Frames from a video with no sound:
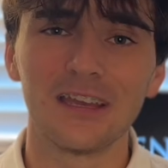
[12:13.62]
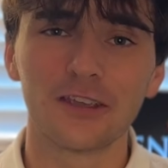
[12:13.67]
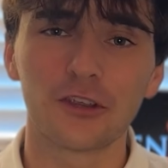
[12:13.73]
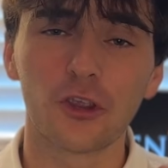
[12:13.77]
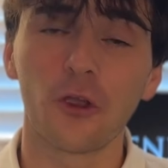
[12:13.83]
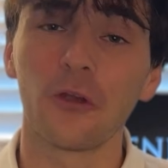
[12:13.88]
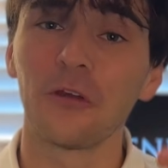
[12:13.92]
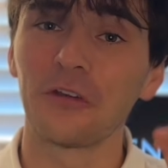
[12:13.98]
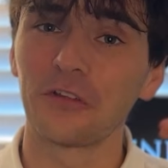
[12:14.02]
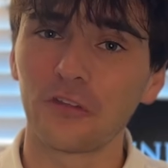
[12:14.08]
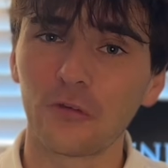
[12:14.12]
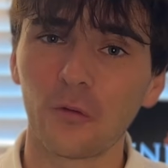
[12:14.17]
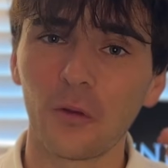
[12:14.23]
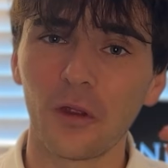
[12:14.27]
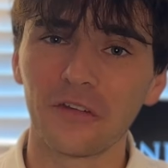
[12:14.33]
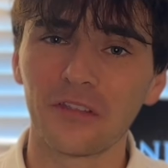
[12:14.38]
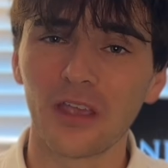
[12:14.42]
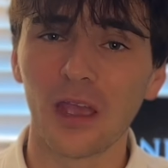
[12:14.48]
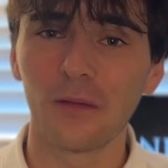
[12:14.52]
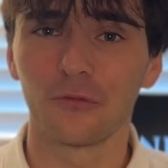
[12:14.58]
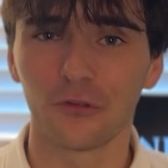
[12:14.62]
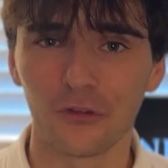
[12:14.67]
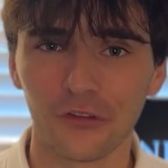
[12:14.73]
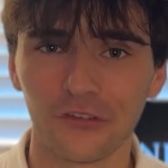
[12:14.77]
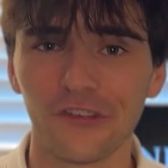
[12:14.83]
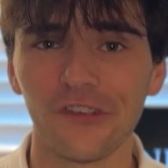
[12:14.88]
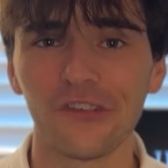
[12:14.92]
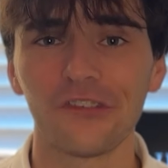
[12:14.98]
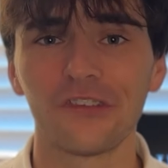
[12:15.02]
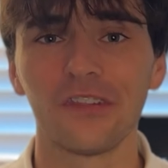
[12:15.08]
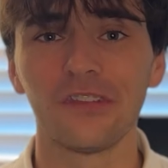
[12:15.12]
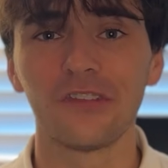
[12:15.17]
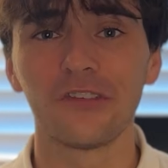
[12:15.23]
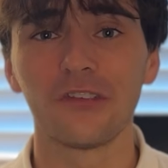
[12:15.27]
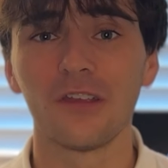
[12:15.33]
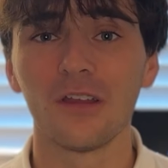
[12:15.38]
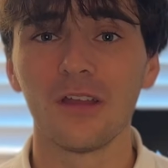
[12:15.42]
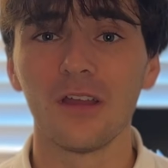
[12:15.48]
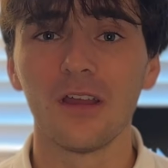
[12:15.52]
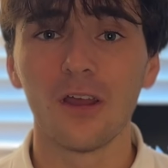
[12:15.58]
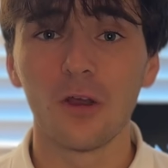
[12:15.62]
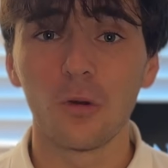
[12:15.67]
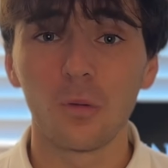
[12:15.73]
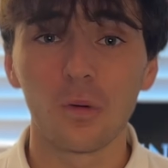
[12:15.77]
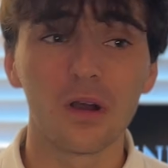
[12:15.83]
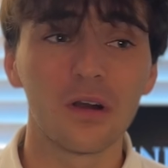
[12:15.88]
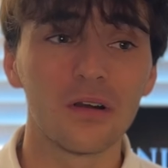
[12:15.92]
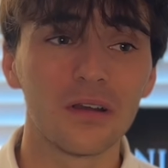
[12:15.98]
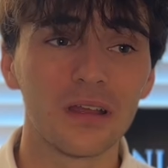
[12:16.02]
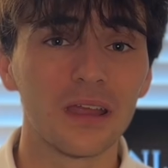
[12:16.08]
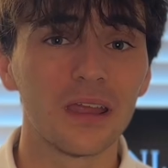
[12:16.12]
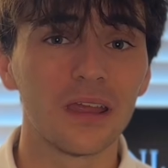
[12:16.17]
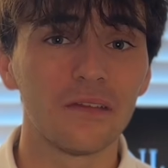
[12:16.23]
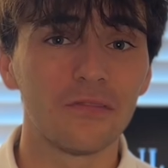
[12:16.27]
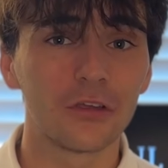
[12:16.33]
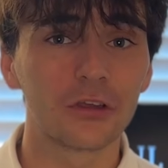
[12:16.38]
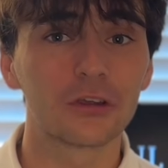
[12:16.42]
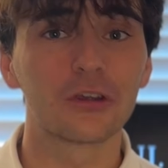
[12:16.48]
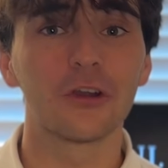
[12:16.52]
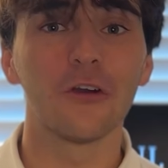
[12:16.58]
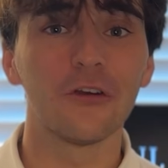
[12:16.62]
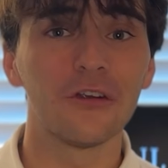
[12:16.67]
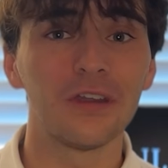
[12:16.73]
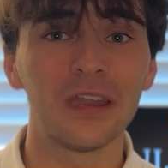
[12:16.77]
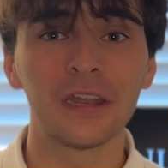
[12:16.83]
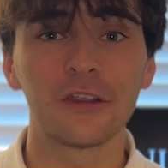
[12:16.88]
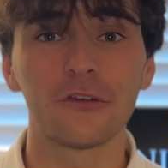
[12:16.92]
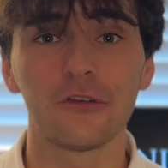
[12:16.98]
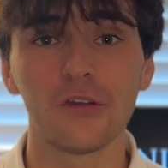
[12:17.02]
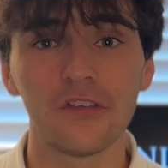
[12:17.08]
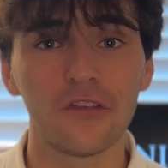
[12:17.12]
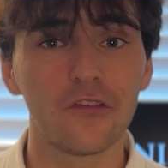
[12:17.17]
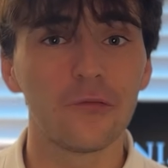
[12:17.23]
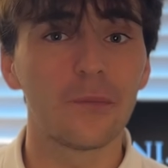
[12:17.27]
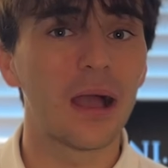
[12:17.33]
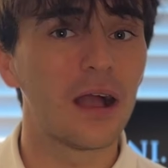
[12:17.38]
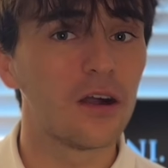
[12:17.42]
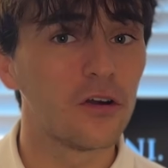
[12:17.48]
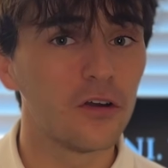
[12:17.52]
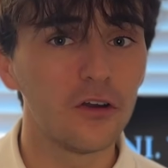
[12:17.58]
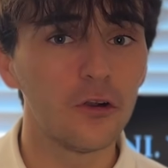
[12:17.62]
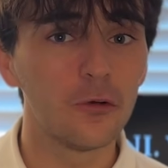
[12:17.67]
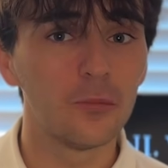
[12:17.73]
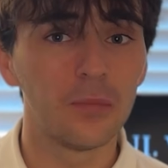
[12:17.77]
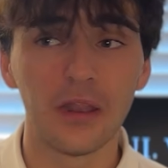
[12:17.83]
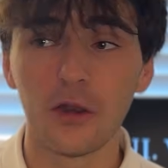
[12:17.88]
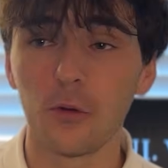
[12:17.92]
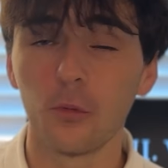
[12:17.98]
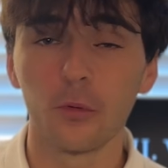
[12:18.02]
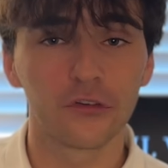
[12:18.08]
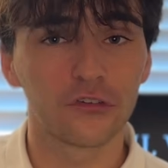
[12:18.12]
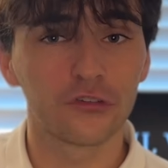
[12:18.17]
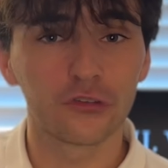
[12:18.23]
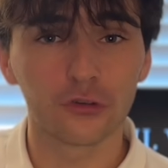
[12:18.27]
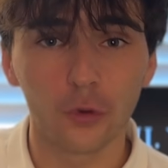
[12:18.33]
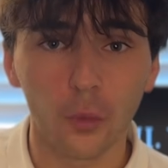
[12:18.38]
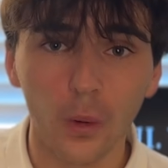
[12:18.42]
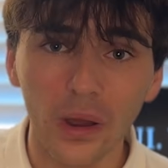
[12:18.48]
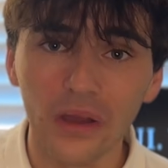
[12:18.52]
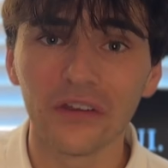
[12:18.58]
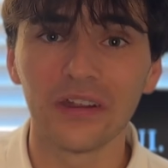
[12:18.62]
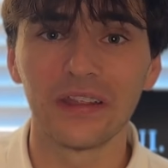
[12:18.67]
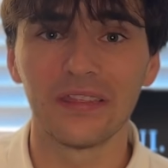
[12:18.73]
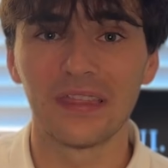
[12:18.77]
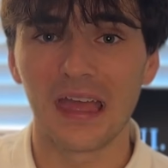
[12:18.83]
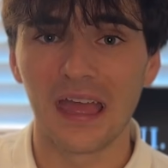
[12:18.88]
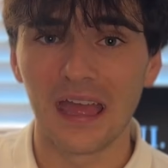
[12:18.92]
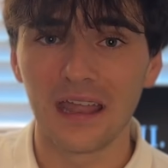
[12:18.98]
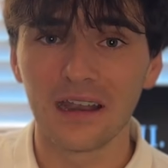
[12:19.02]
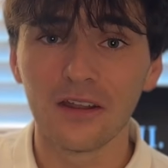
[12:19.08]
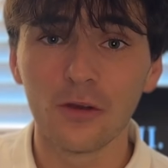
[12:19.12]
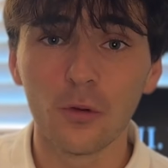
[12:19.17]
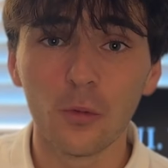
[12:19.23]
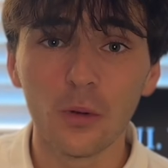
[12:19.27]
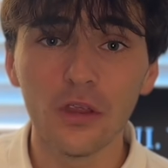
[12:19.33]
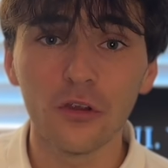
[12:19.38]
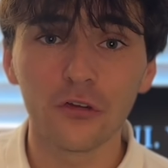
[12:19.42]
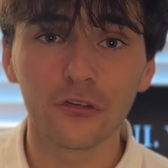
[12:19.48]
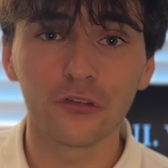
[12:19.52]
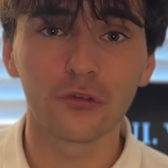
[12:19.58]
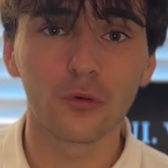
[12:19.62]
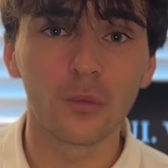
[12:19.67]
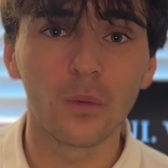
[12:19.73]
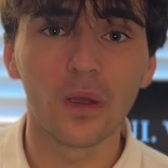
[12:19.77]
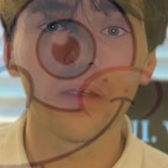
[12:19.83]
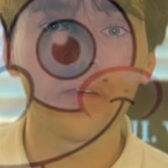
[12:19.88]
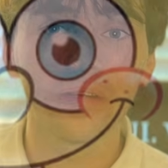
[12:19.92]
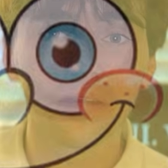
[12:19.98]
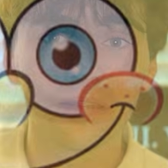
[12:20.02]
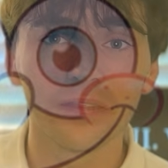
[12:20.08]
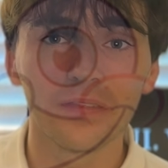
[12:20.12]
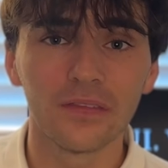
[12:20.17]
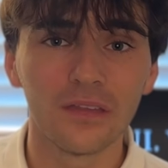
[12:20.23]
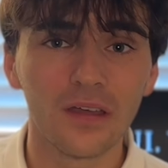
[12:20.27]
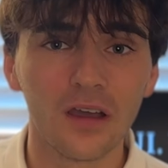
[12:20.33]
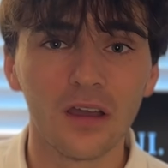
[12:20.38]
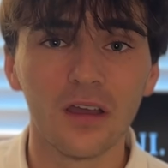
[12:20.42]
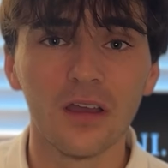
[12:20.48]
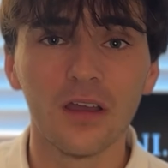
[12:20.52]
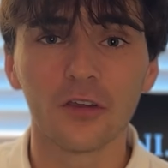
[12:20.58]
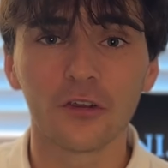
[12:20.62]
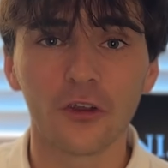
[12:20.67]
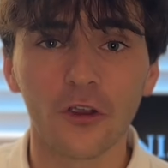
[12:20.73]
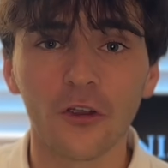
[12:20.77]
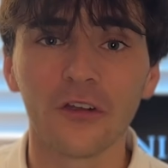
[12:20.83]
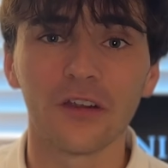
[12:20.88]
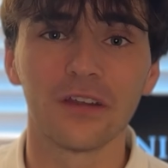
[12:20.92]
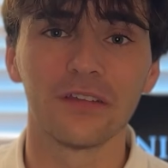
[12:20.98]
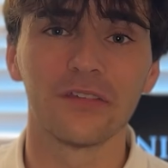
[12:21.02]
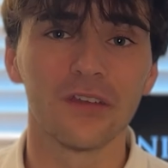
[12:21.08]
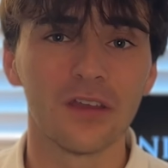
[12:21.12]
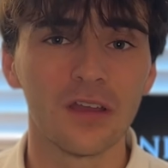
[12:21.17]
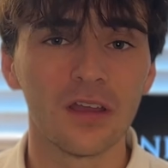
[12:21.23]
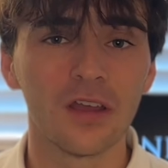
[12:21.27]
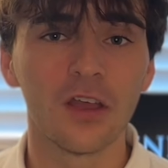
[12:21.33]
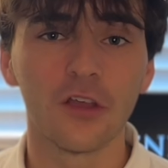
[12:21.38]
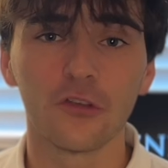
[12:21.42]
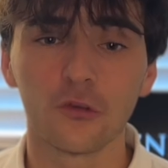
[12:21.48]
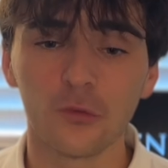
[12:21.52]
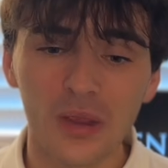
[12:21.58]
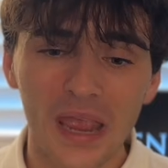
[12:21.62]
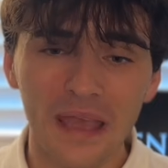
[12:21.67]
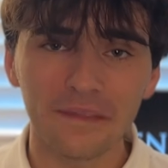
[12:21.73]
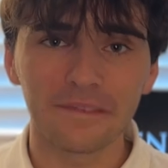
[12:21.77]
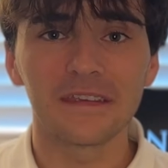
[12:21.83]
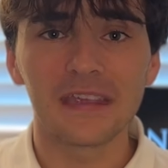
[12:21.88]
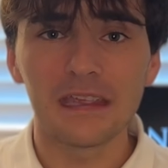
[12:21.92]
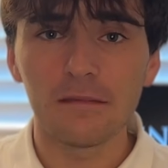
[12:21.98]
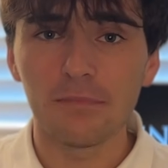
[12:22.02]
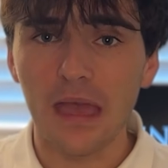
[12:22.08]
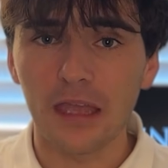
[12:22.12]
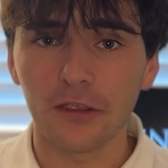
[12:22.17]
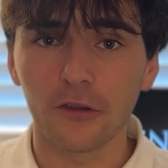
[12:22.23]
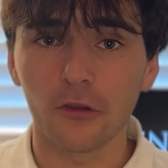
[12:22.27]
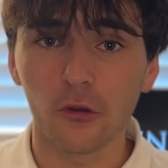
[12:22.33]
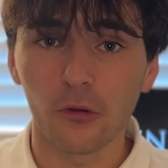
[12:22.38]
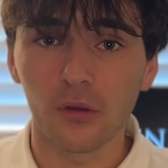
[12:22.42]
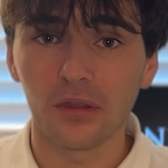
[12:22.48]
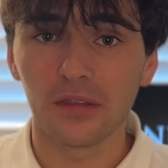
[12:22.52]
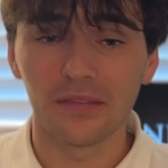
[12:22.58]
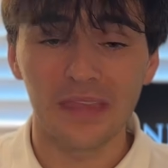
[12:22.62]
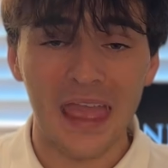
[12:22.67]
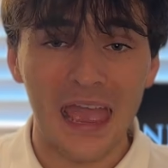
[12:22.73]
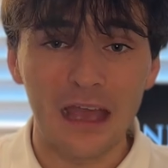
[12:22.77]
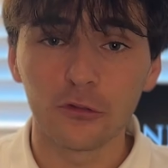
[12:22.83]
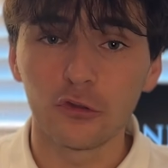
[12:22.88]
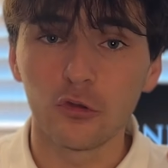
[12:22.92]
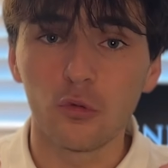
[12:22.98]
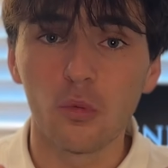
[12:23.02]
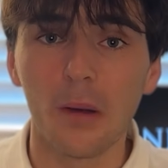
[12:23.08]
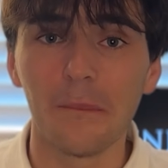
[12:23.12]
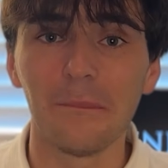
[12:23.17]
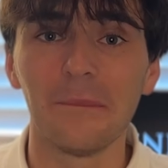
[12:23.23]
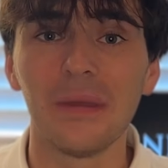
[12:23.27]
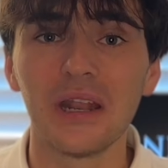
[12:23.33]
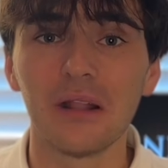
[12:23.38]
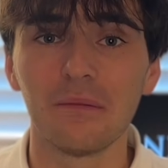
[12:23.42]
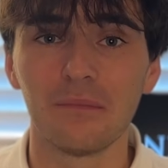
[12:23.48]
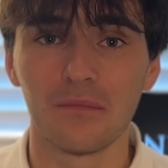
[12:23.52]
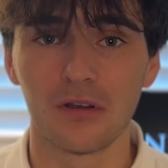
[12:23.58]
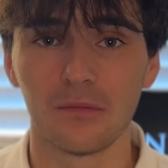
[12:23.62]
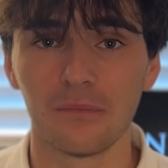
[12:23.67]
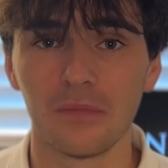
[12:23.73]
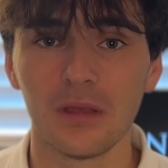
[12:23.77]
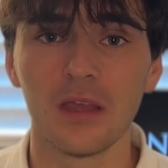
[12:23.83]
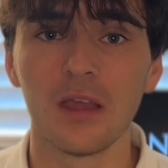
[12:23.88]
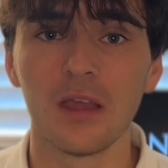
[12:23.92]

current squared times resistance, well, if the current increases by a little bit, we're squaring that. We are squaring the current. So we have to keep that current down to a minimum